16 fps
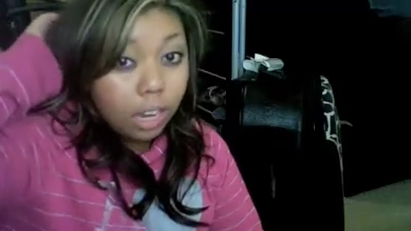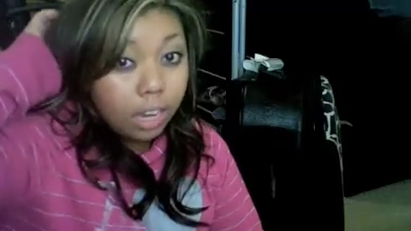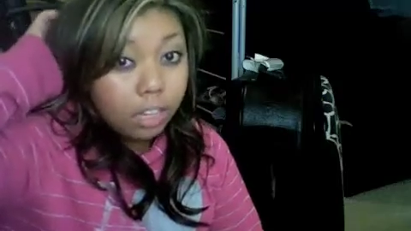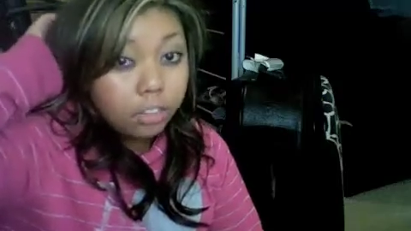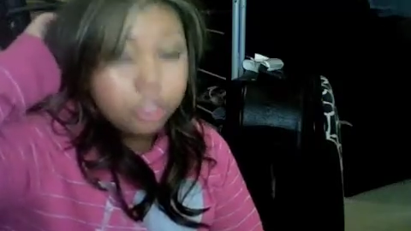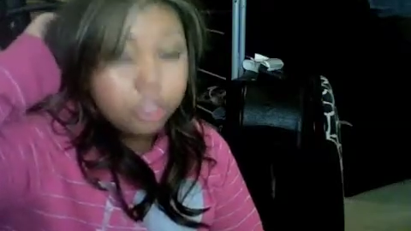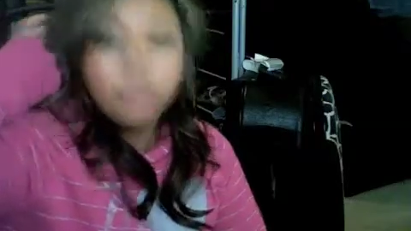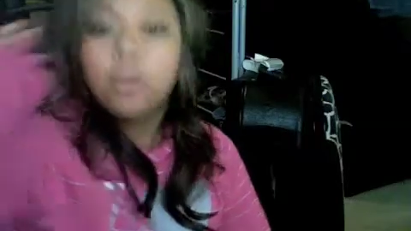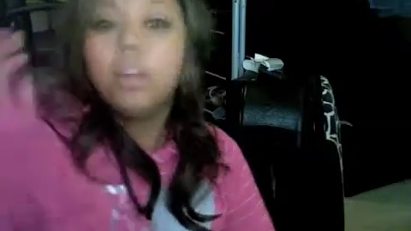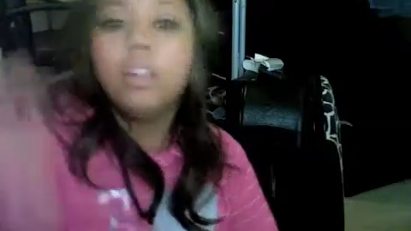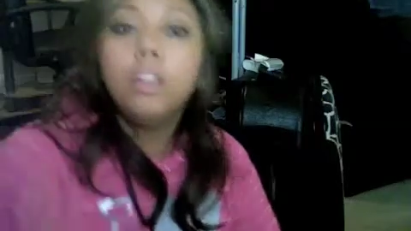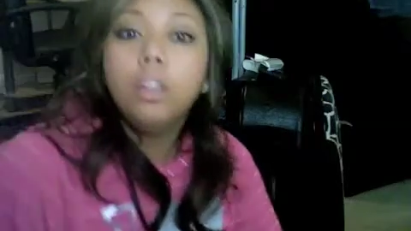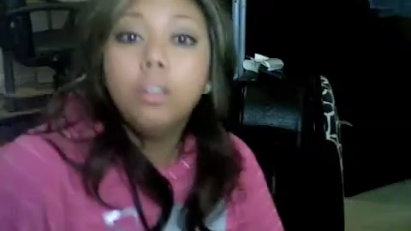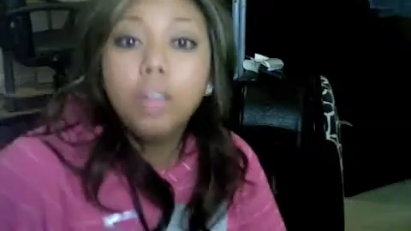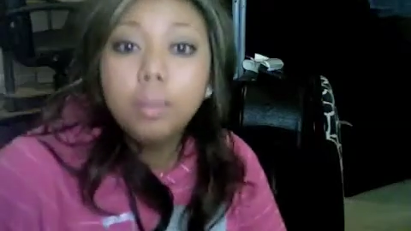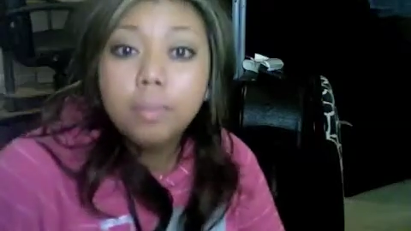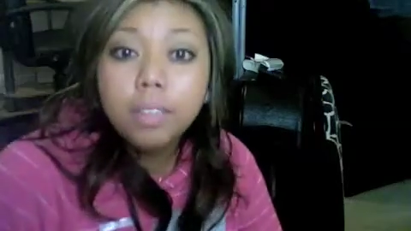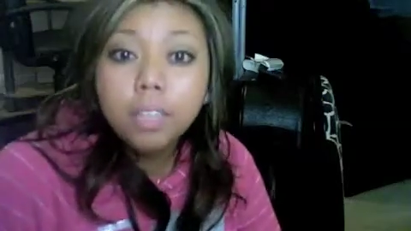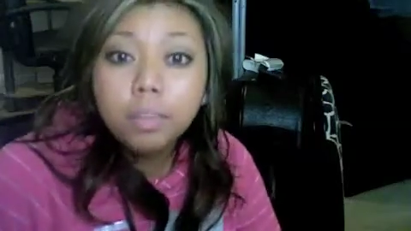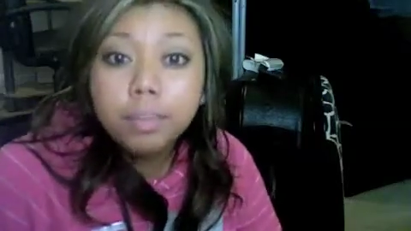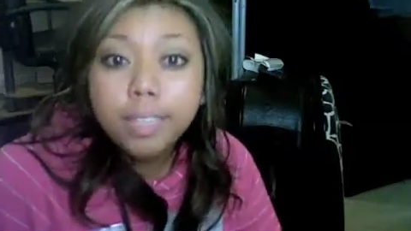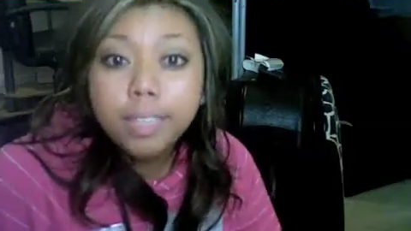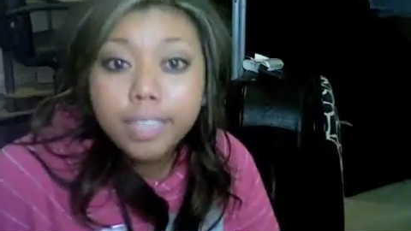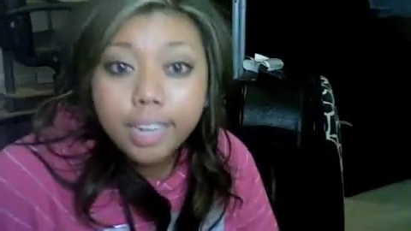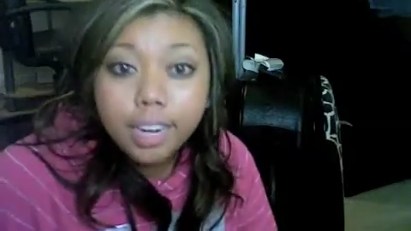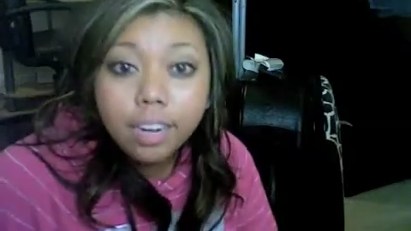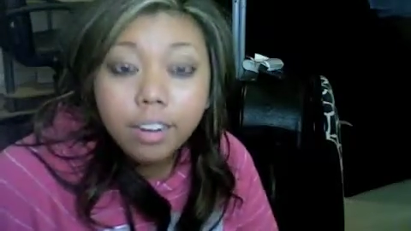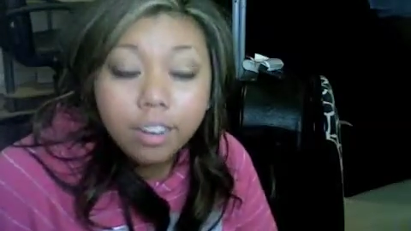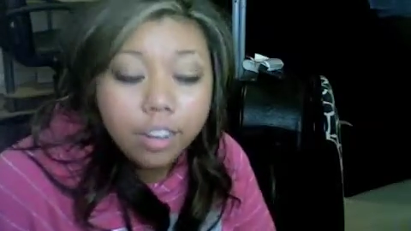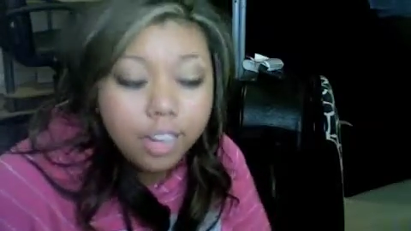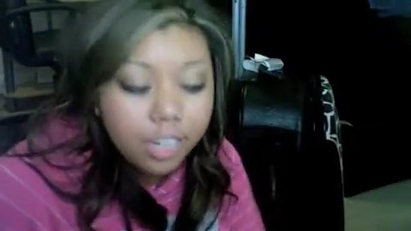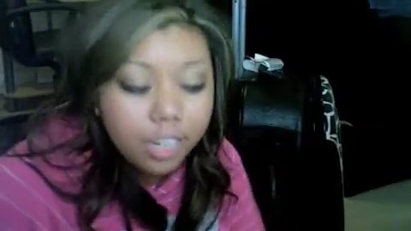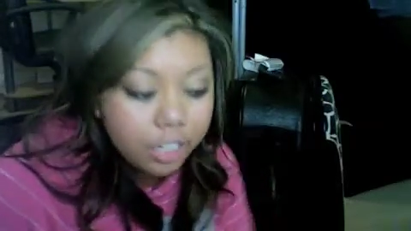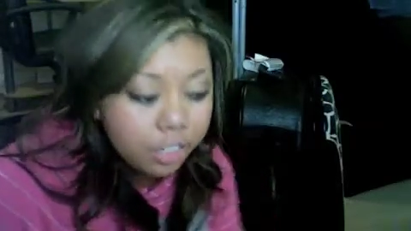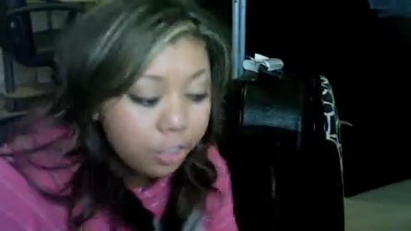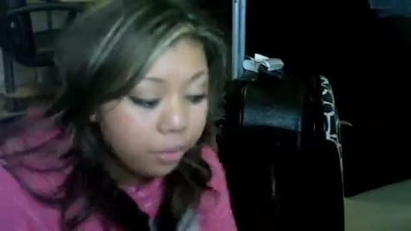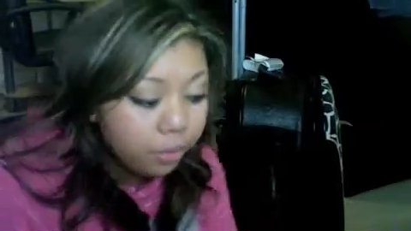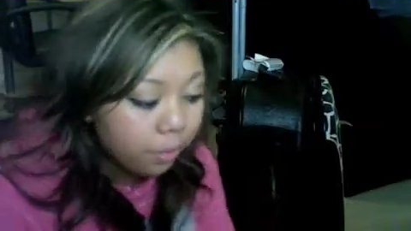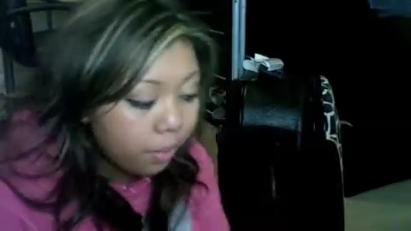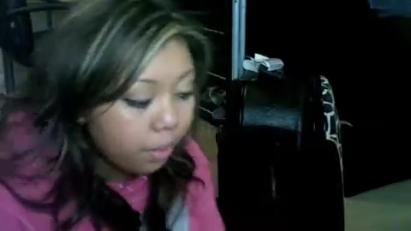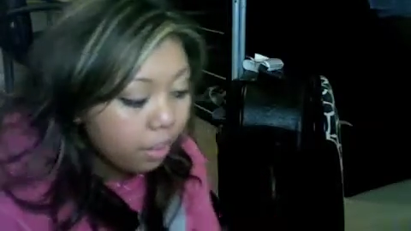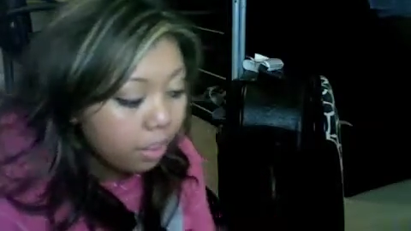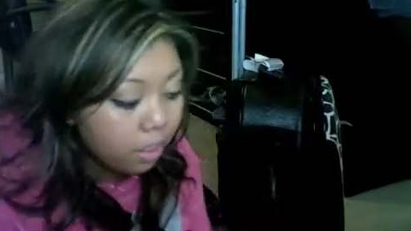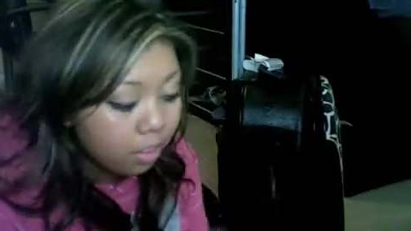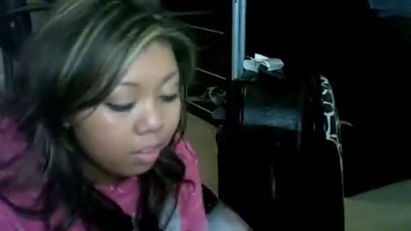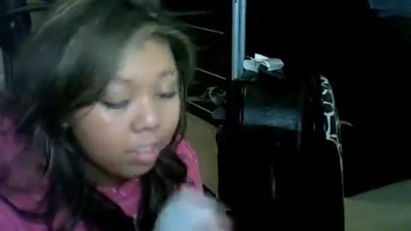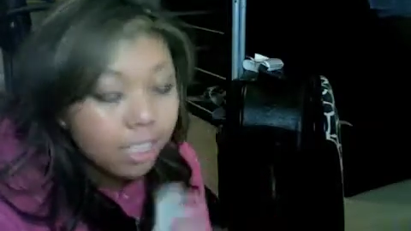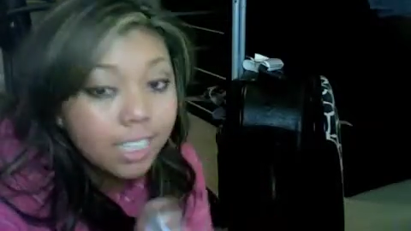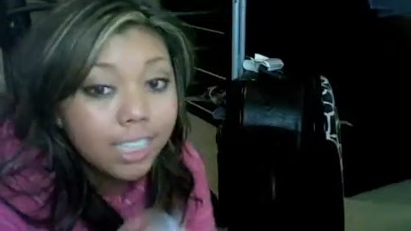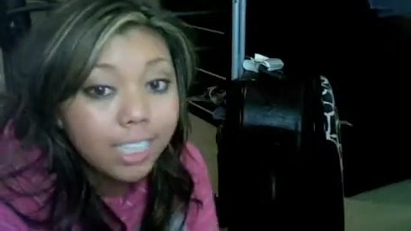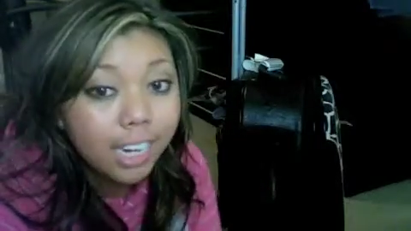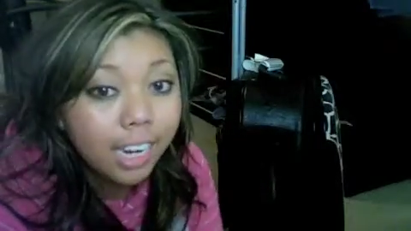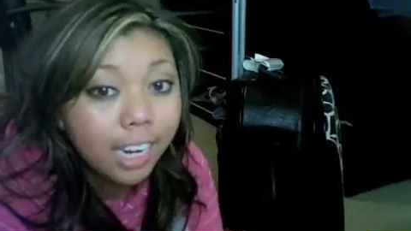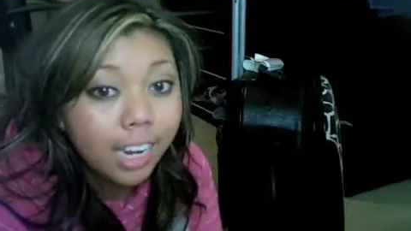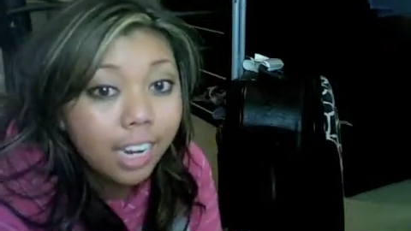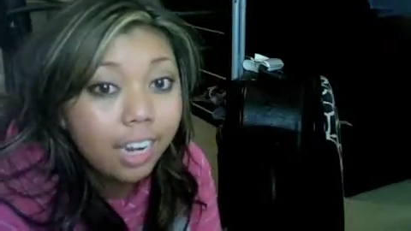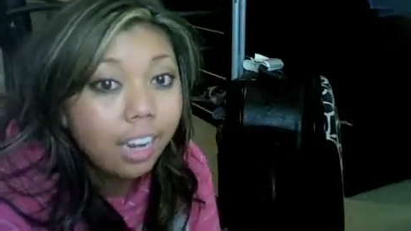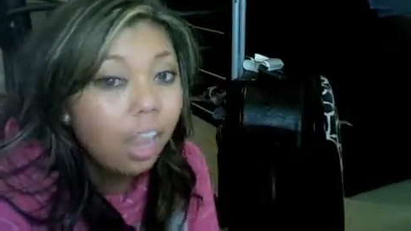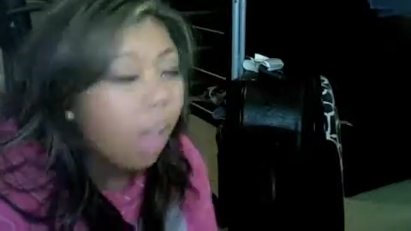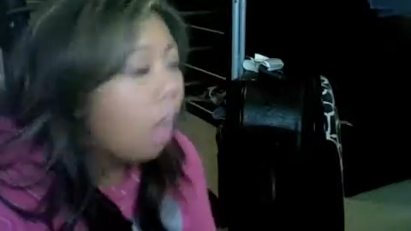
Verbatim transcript: as you all know, I'm a little bit tanner, and as you all know, today